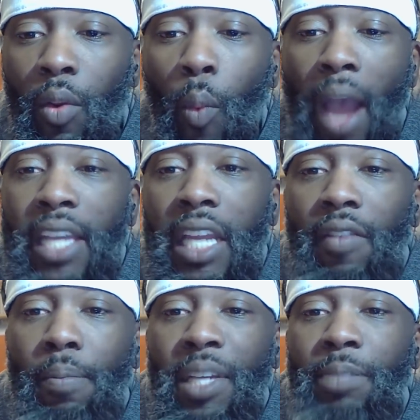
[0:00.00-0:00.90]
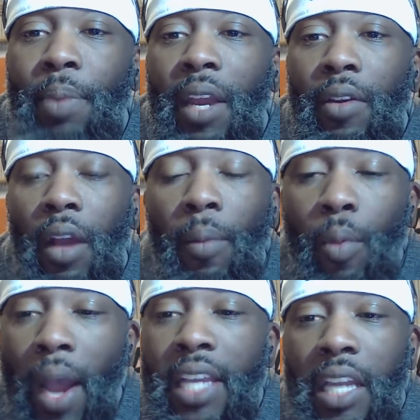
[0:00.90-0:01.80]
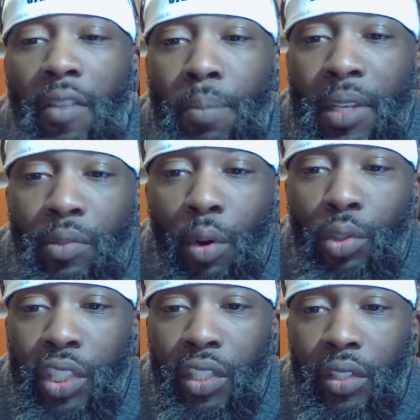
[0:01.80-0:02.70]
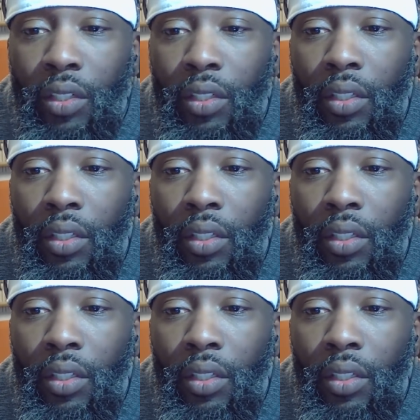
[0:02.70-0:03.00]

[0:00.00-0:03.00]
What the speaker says: Why he never benched Perry? I mean, why he never benched Rozier?